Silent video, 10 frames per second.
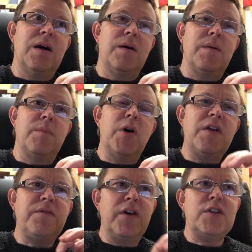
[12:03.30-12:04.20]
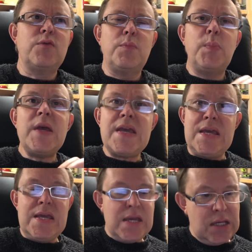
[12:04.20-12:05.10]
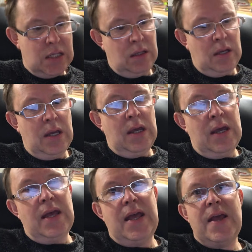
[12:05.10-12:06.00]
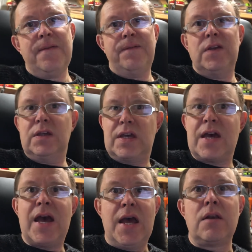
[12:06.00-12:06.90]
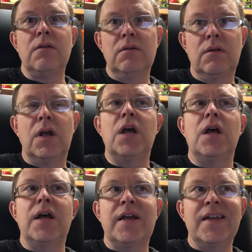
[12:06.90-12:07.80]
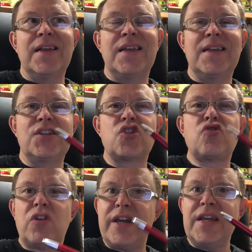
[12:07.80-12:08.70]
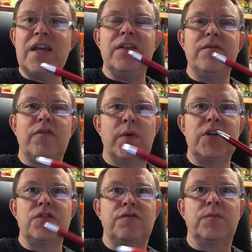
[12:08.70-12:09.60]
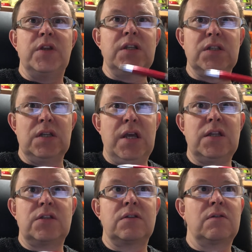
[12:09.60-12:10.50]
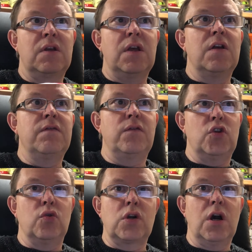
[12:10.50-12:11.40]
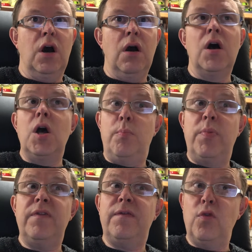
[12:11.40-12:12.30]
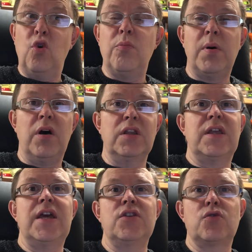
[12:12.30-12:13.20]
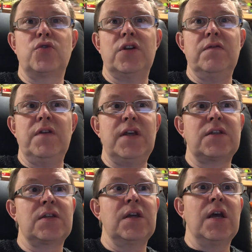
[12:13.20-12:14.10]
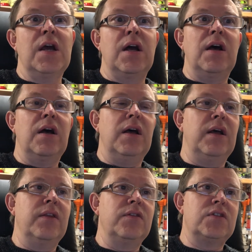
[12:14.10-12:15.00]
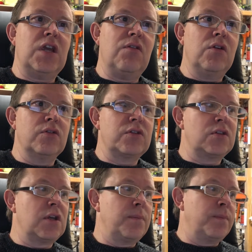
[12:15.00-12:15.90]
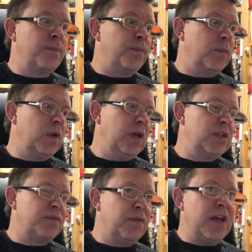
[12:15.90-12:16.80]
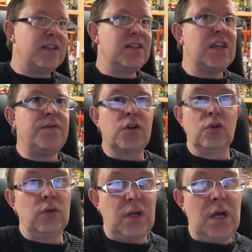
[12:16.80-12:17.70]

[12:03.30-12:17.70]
my advice would be, if you can, try and get the information from the internet for your car before buying the Haynes Autofix. The Terios, it's difficult. I